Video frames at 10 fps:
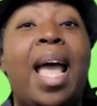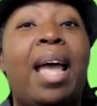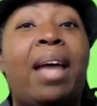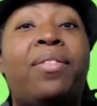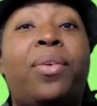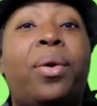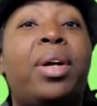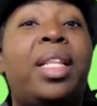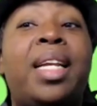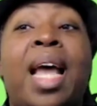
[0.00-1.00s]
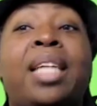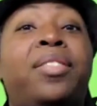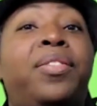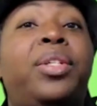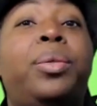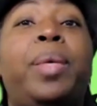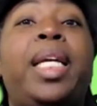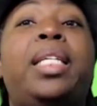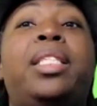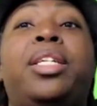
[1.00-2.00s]
And for the next few
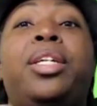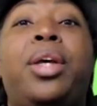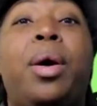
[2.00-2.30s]
weeks,